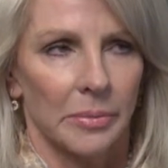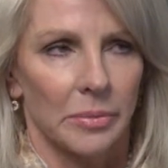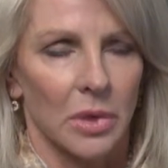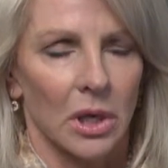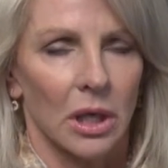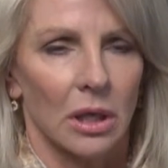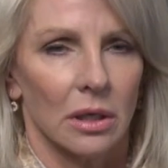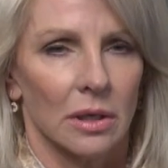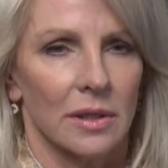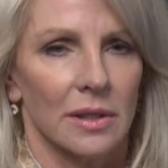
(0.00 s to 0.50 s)

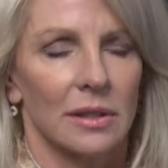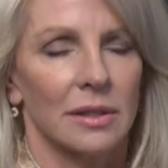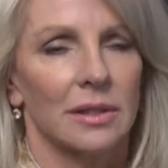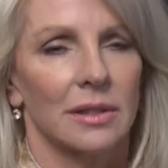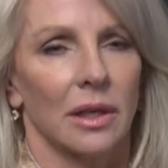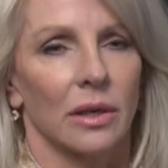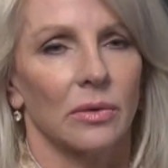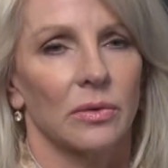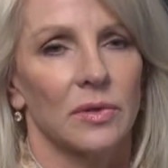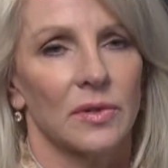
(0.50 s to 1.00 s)

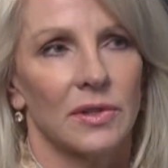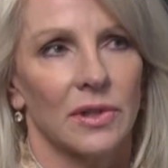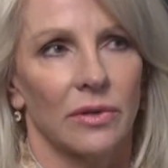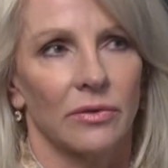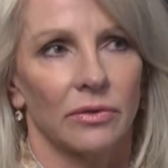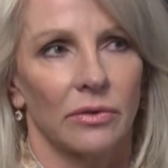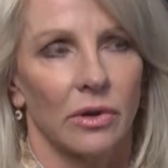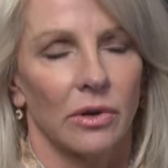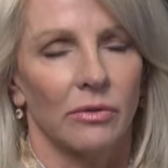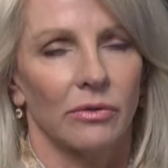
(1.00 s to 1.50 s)
because I was
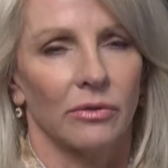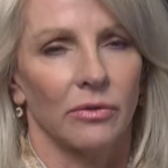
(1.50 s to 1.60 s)
suffering